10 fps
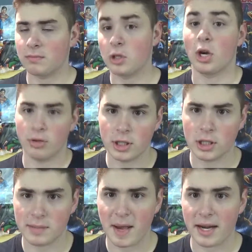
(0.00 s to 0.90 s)

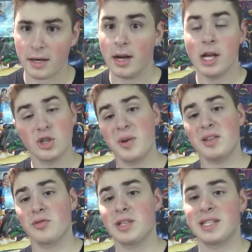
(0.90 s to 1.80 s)
Ghost Spider swing
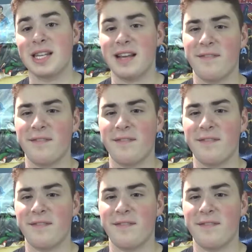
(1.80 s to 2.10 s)
through the city and